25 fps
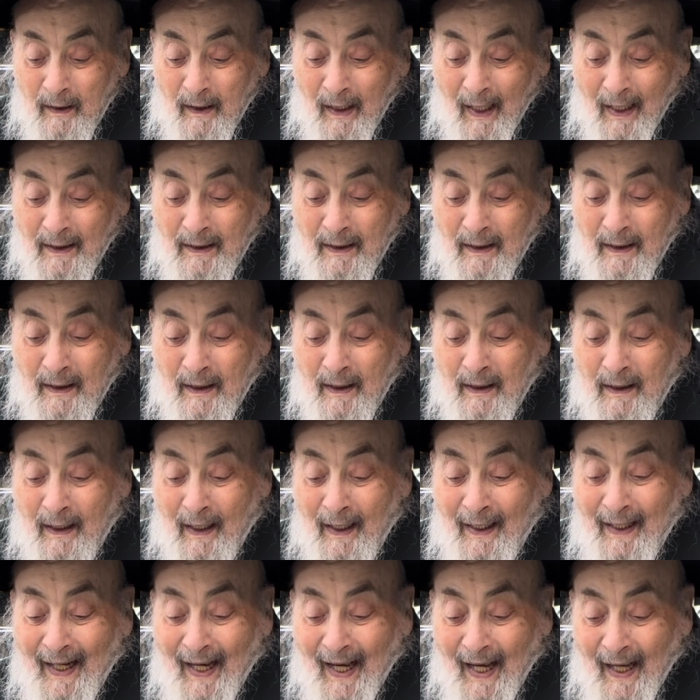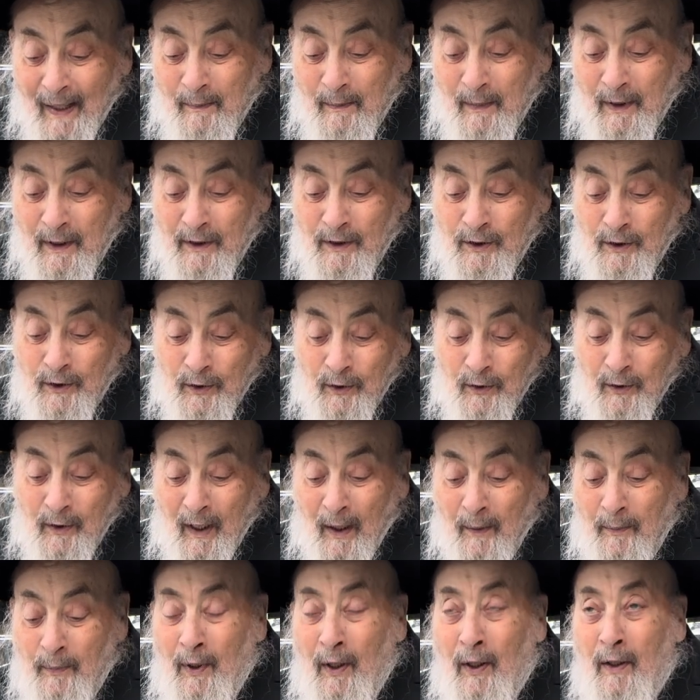has to think that emes hu
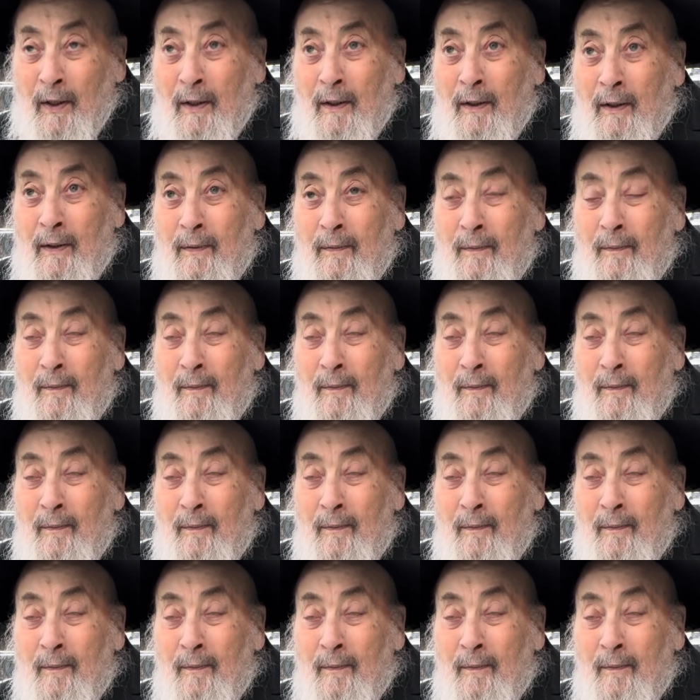a bracha,